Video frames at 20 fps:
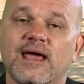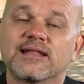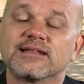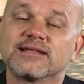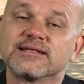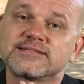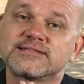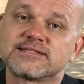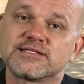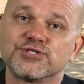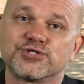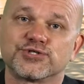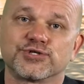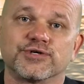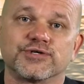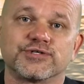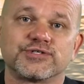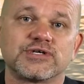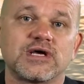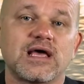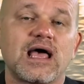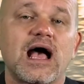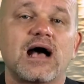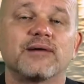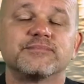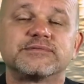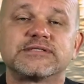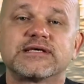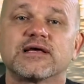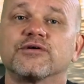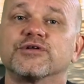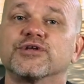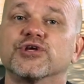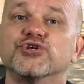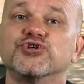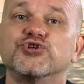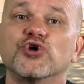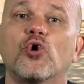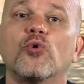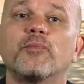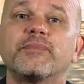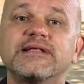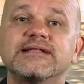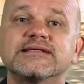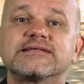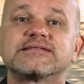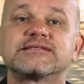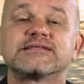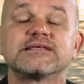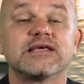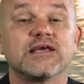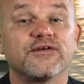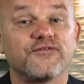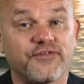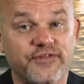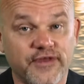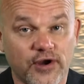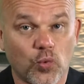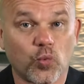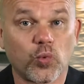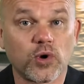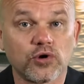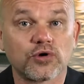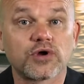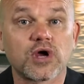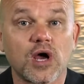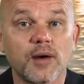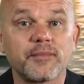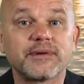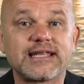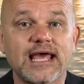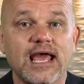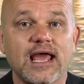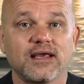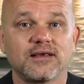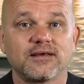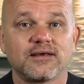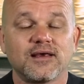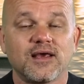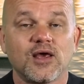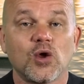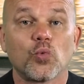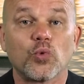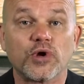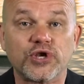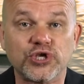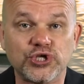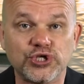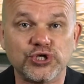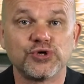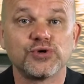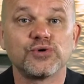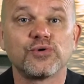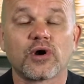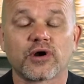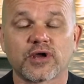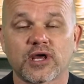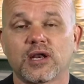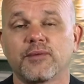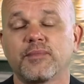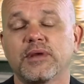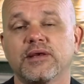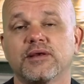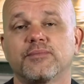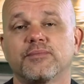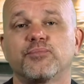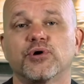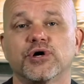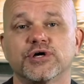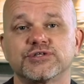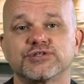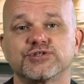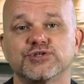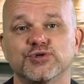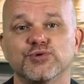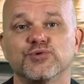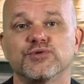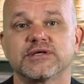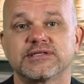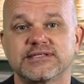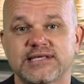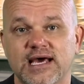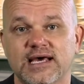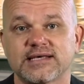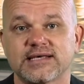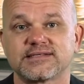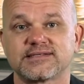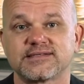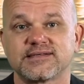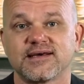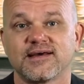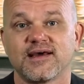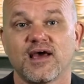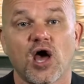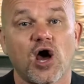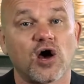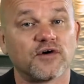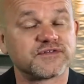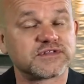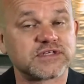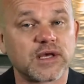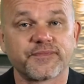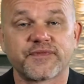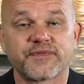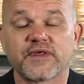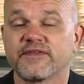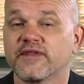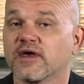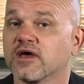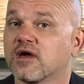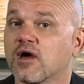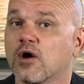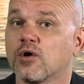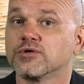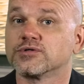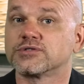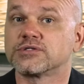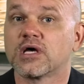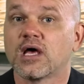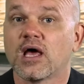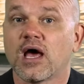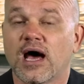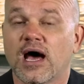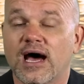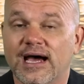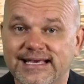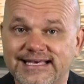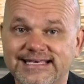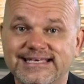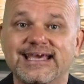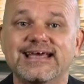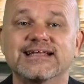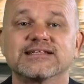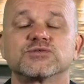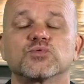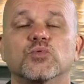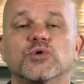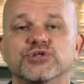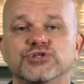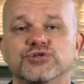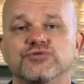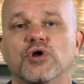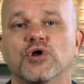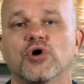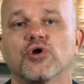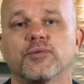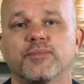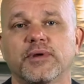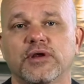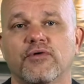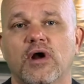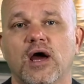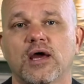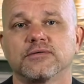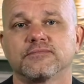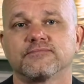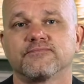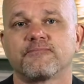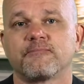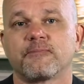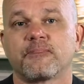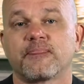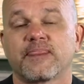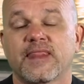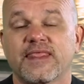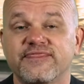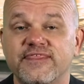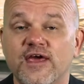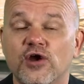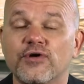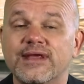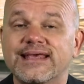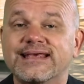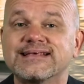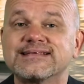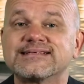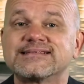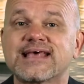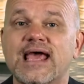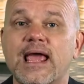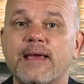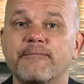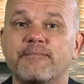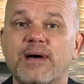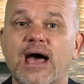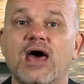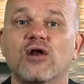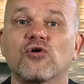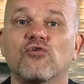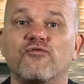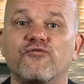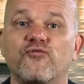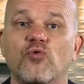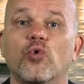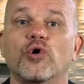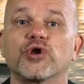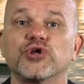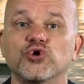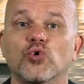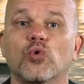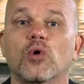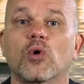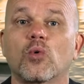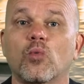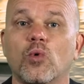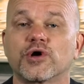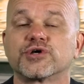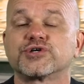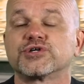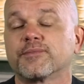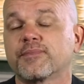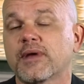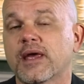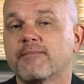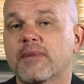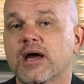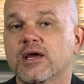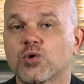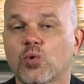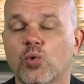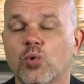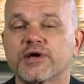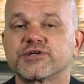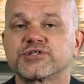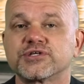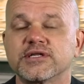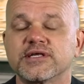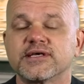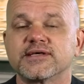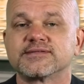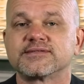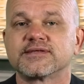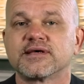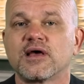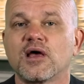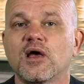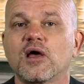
And listen, church, I'm telling you, don't be deceived. There will come a day when you are going to be put to the test of something that goes against what you know to be right. There is a battle for your worship. And my question is,